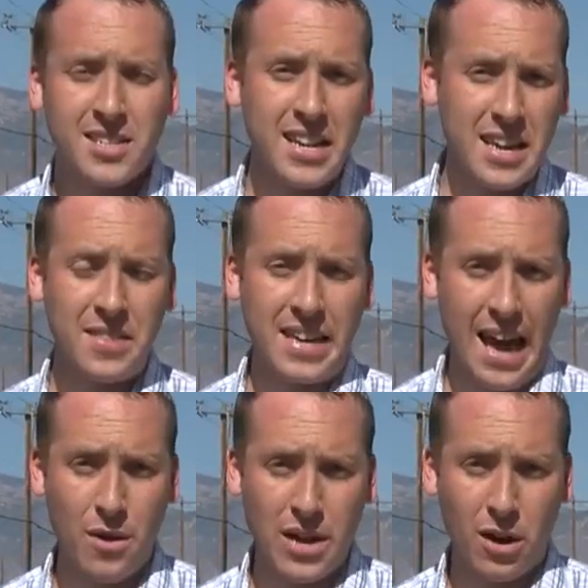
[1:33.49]
The city and the
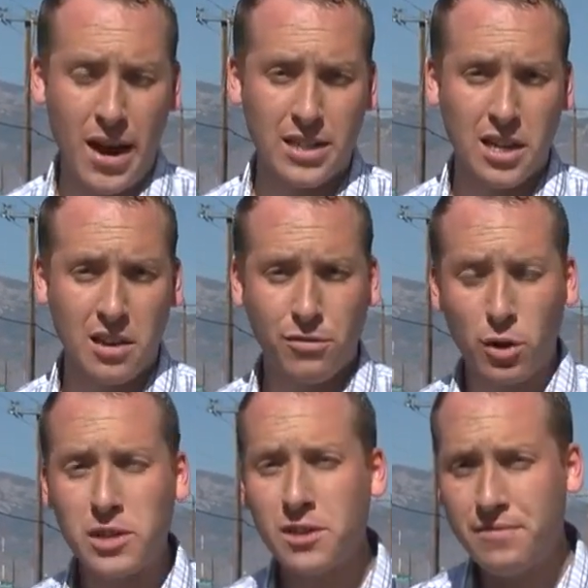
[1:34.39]
county are asking
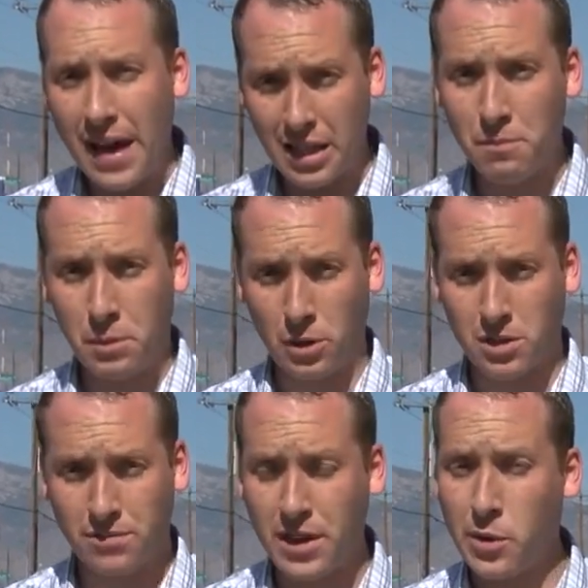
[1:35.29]
for a developer
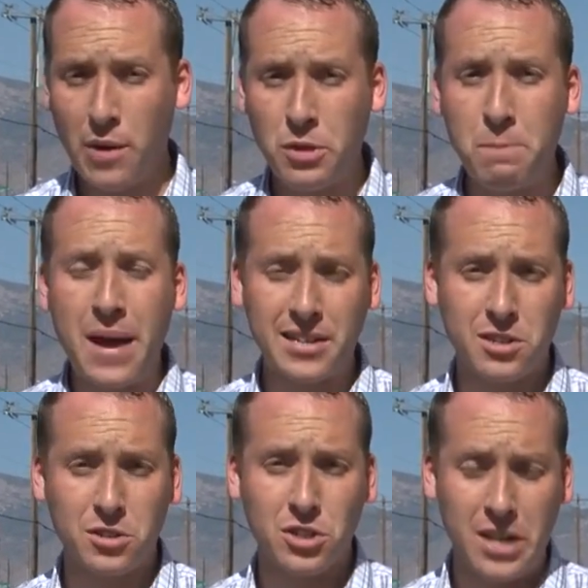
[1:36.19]
to figure out the
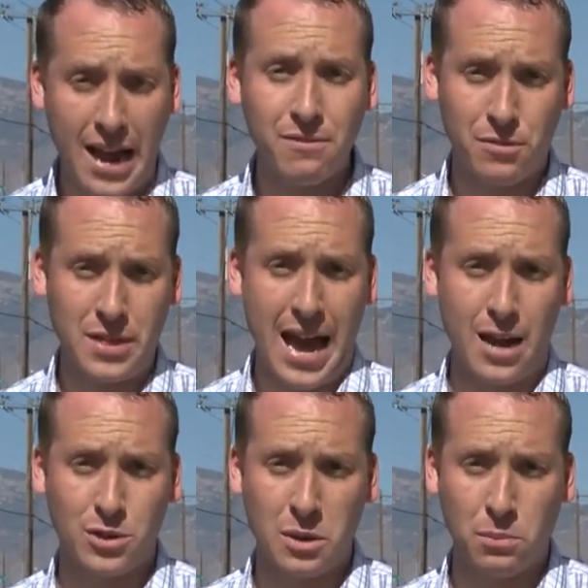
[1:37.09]
best site for the
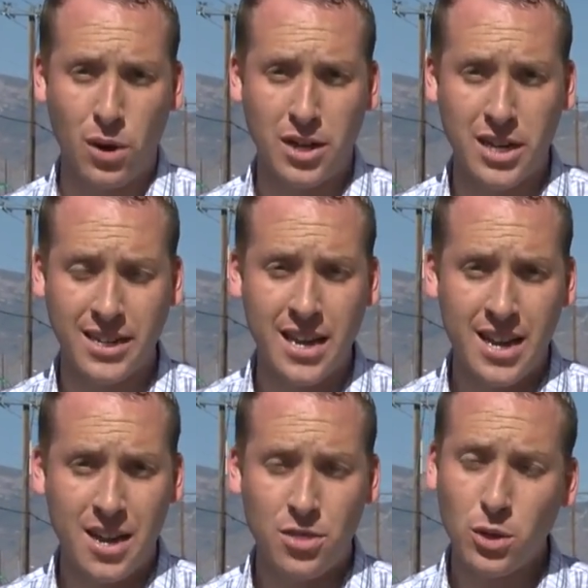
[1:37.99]
housing project,
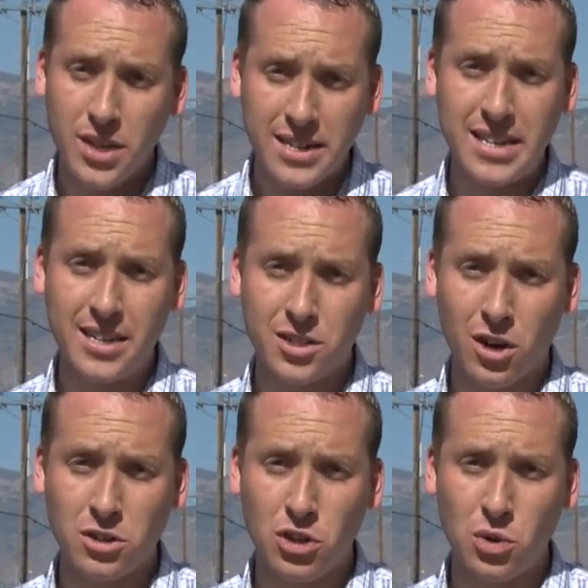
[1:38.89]
and those ideas
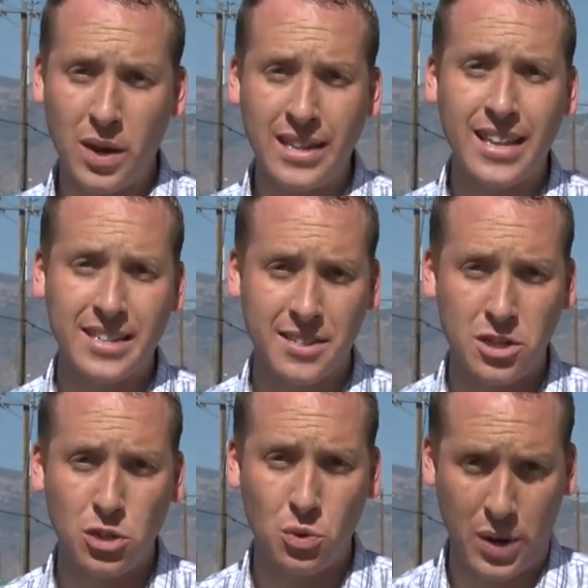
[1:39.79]
are due in less than two